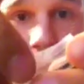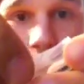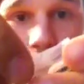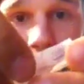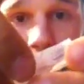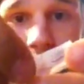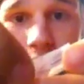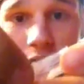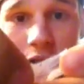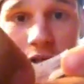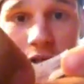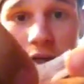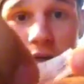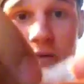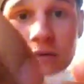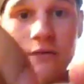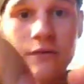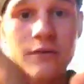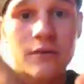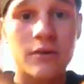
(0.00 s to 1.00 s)
you only need
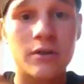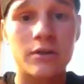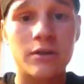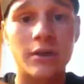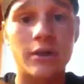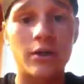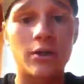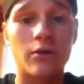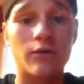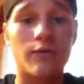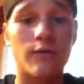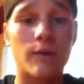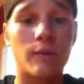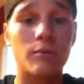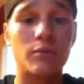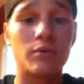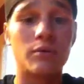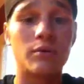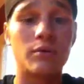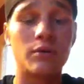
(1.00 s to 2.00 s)
enough to go
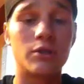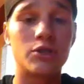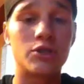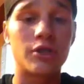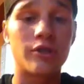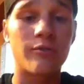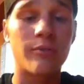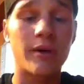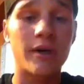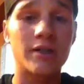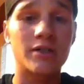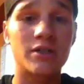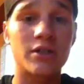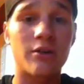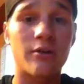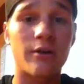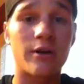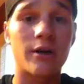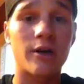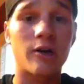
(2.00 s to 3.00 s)
from just past the
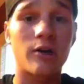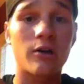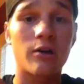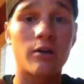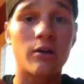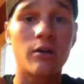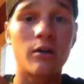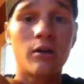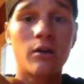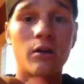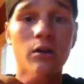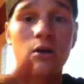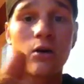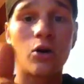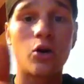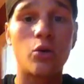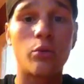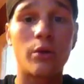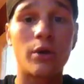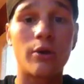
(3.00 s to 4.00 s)
crack
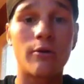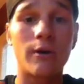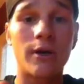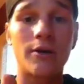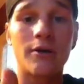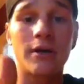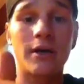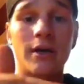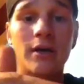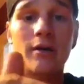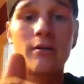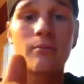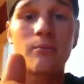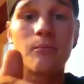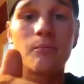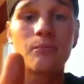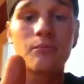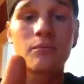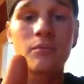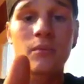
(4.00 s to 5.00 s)
all the way around again,
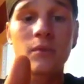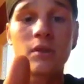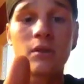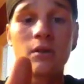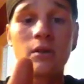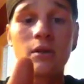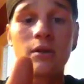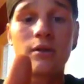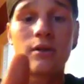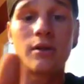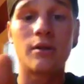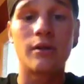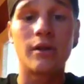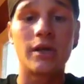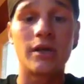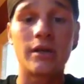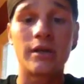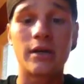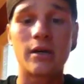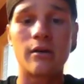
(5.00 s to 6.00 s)
and then lay
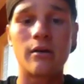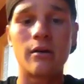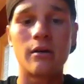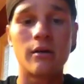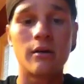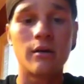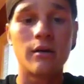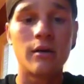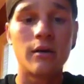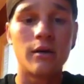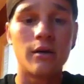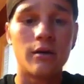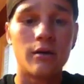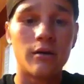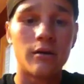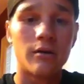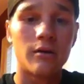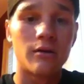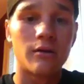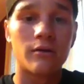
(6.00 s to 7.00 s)
it down.
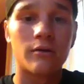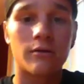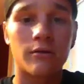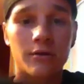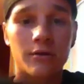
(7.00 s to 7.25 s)
So